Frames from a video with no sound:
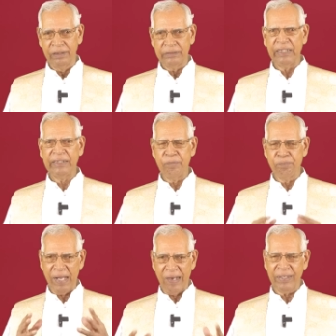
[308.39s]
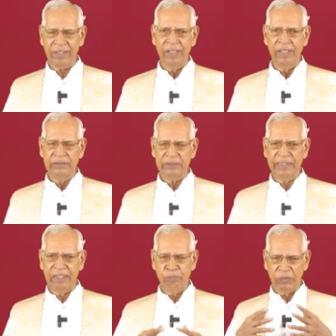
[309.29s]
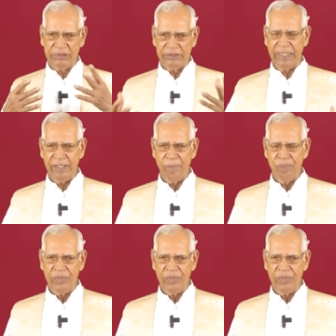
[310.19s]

seeking power, seeking position.